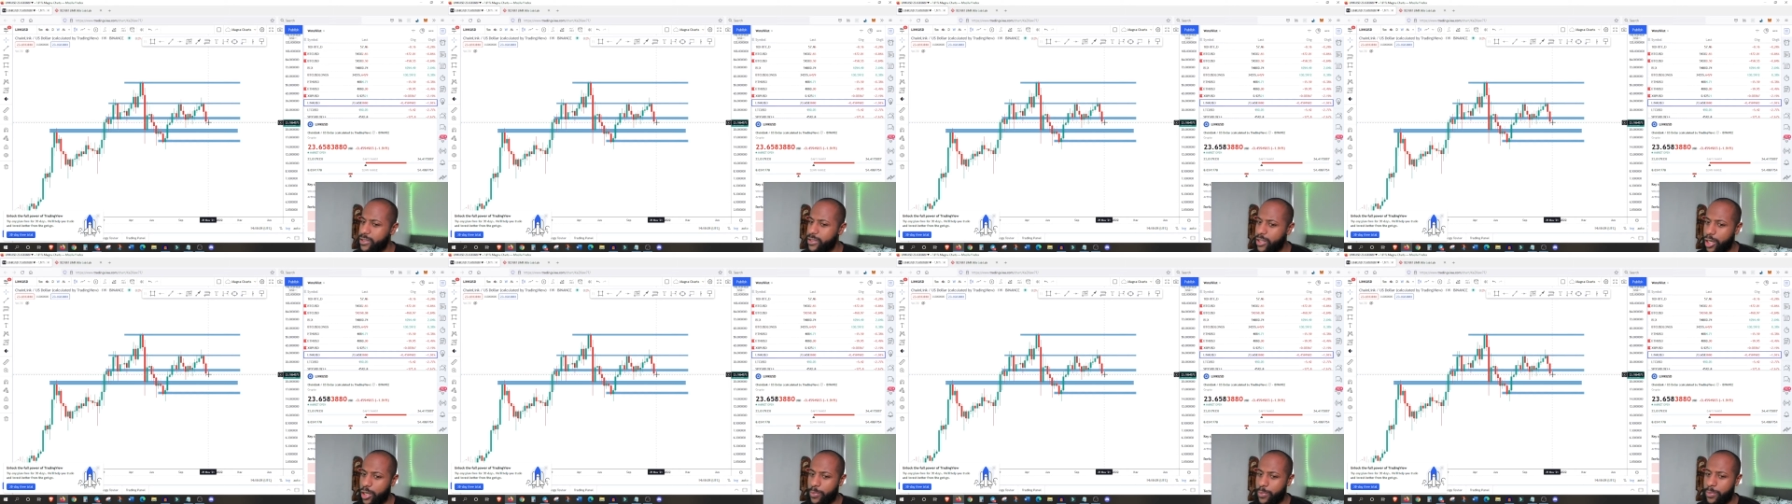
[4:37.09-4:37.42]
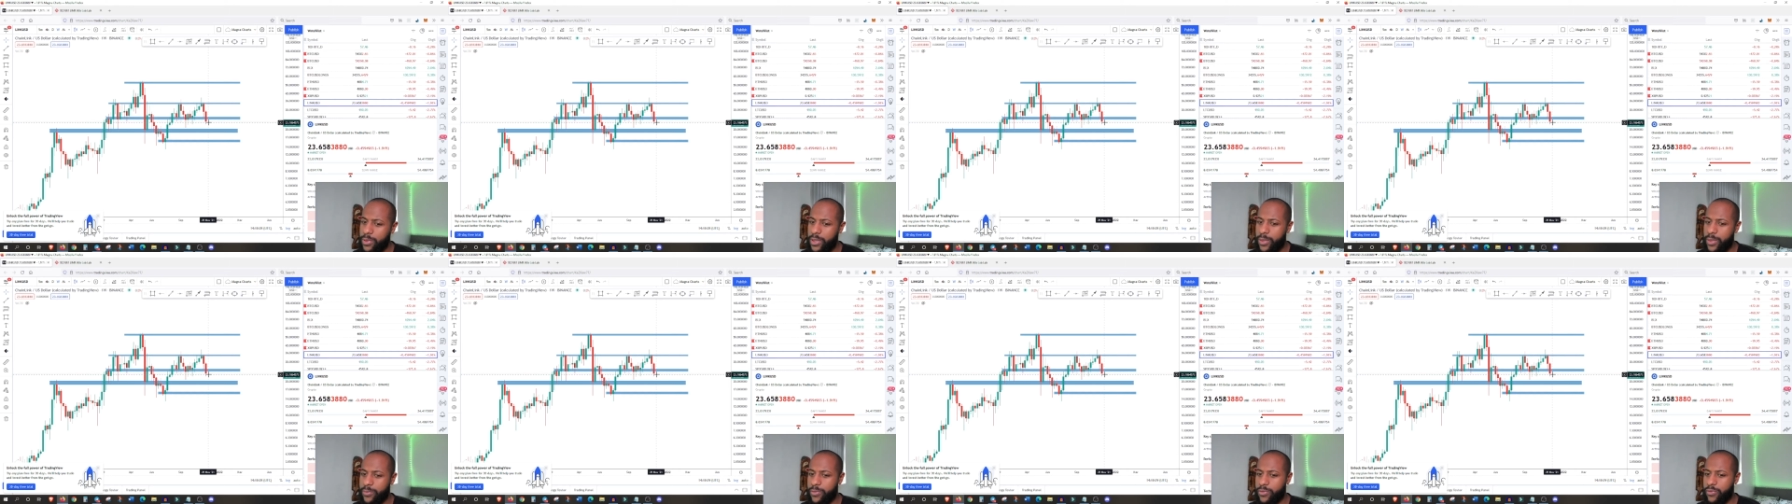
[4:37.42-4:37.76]
This
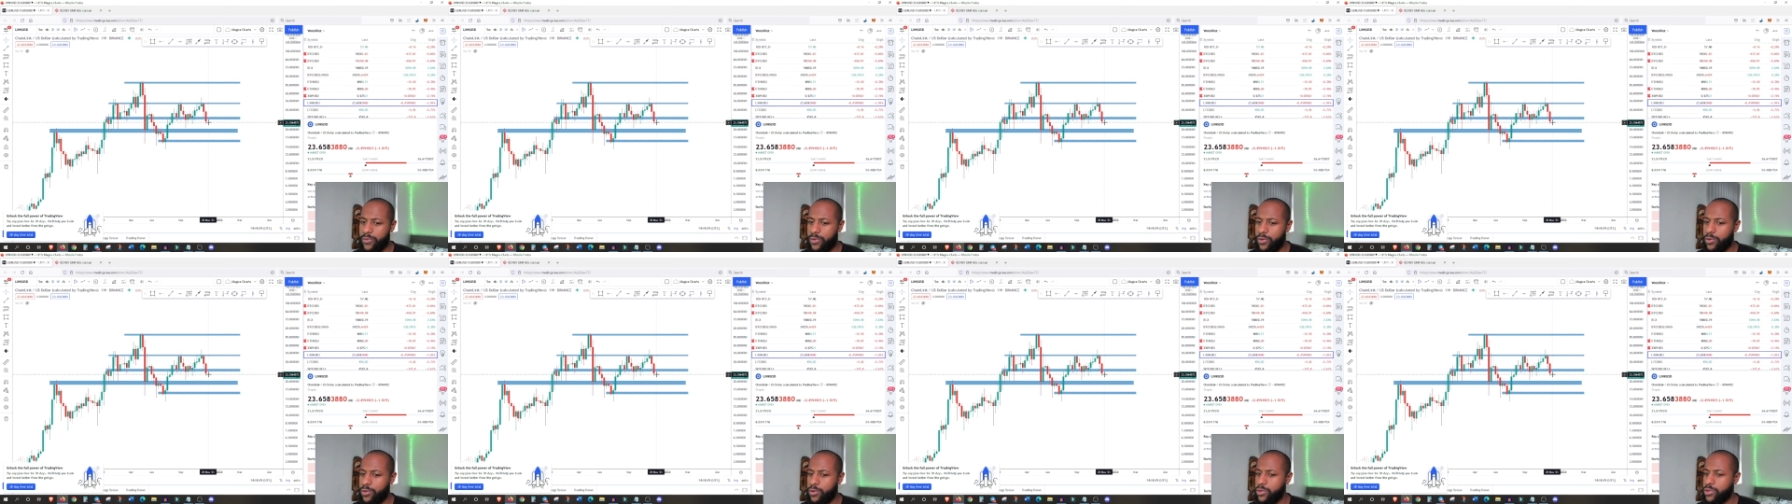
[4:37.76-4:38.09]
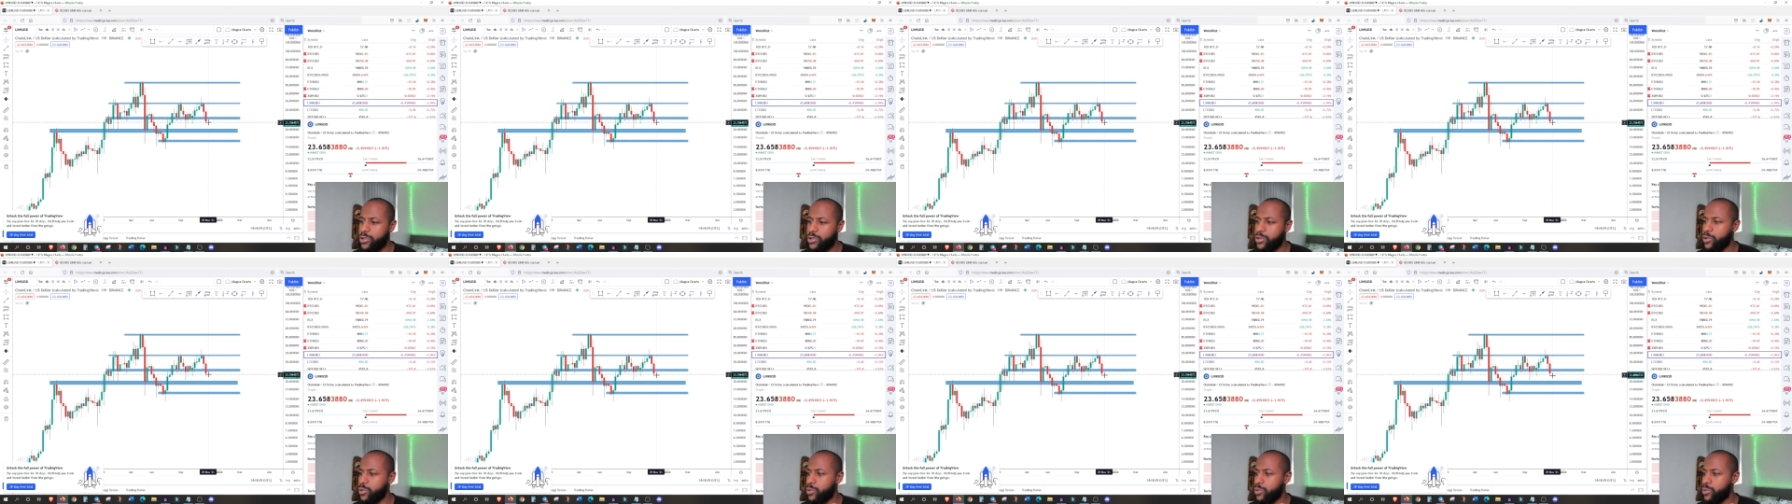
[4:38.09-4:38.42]
has opened up the
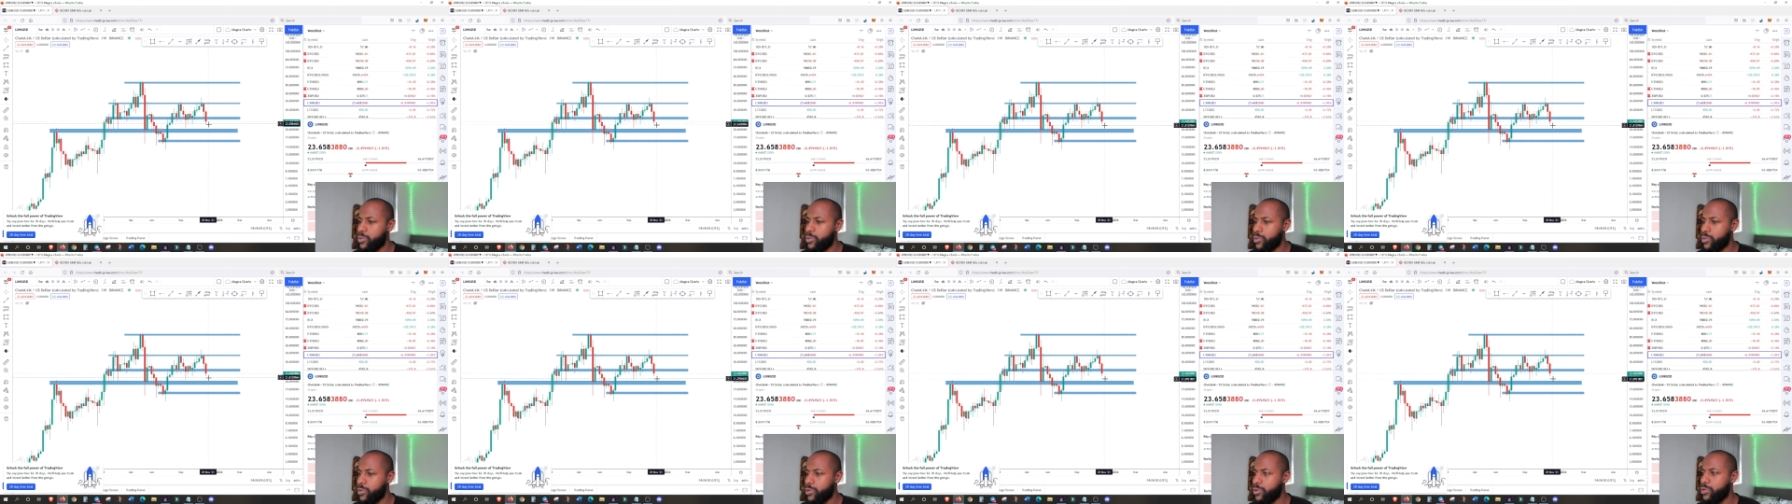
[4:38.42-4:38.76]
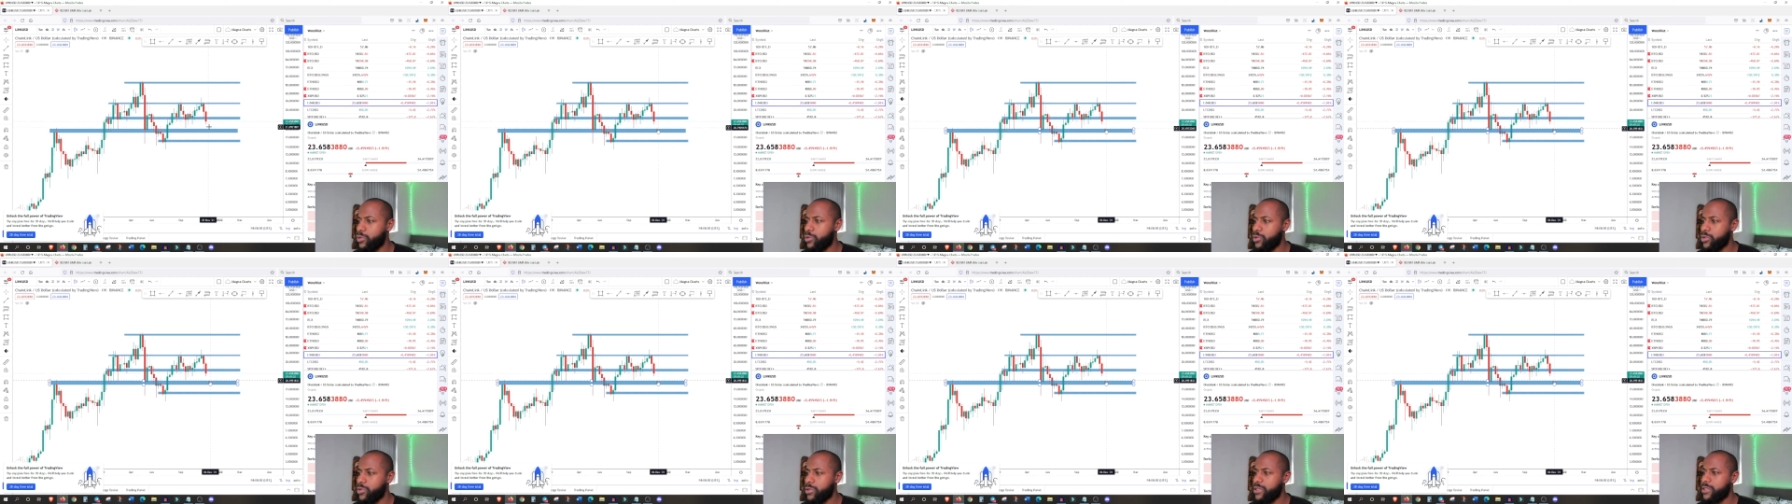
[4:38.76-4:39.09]
floor
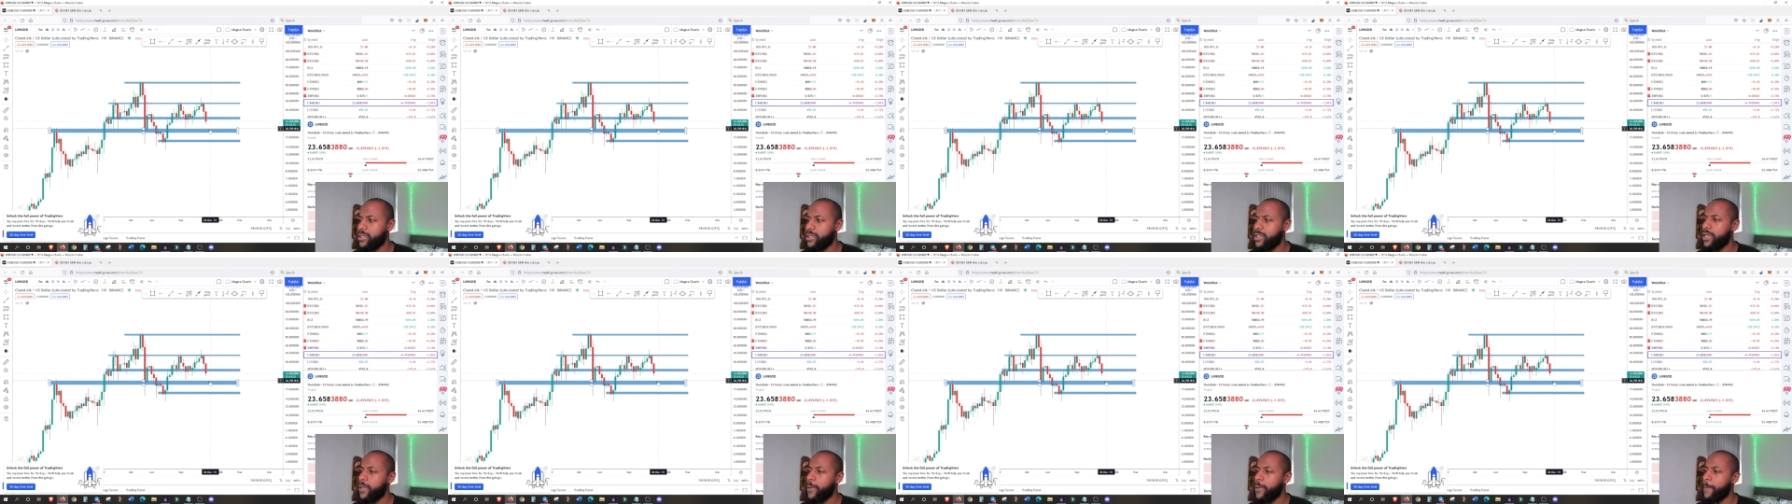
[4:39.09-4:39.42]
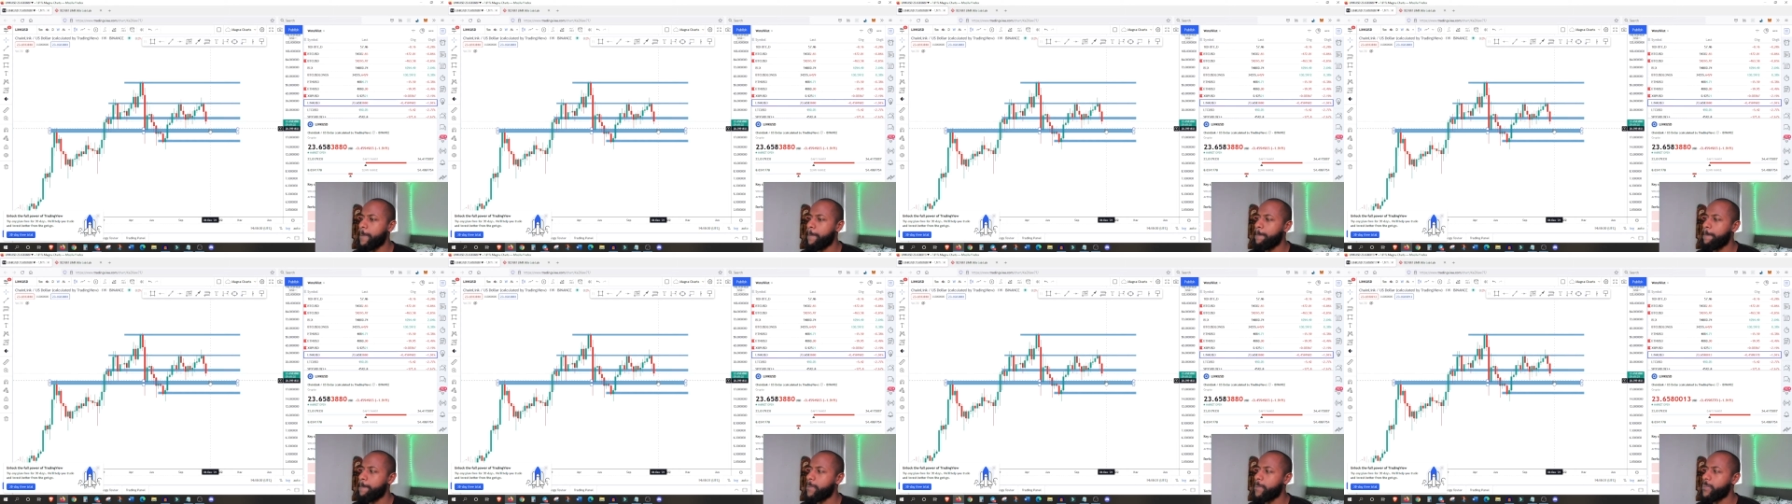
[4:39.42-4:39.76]
towards
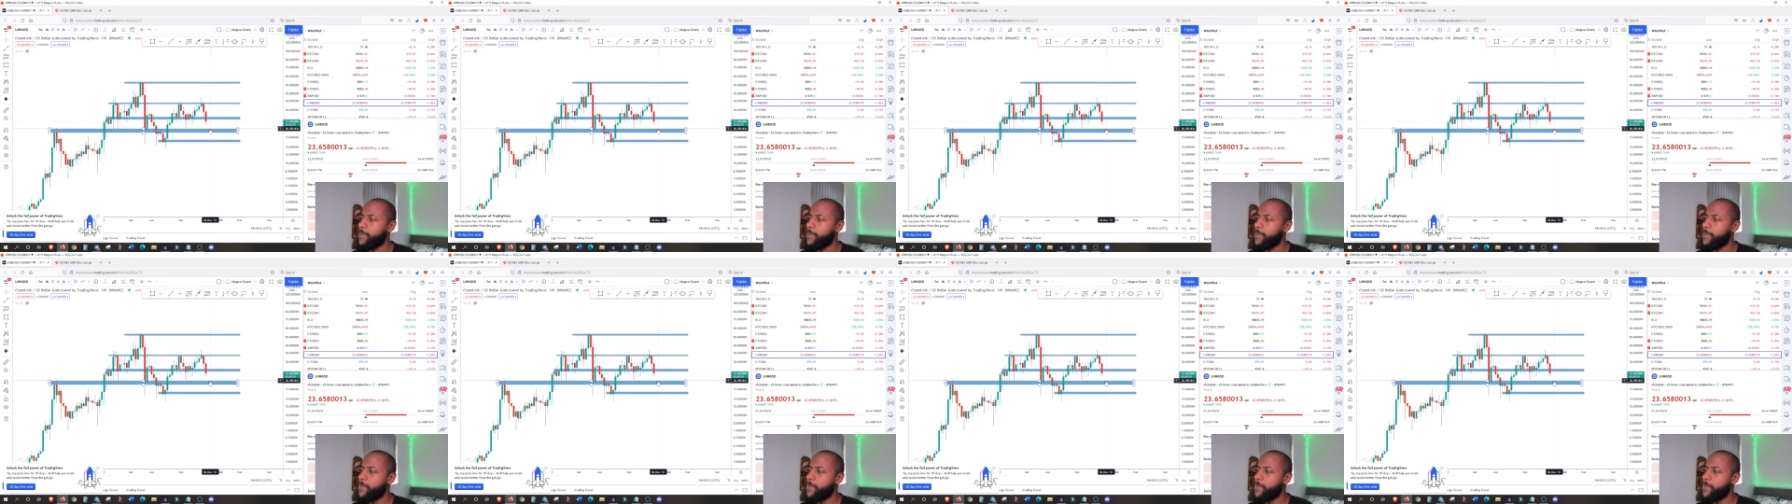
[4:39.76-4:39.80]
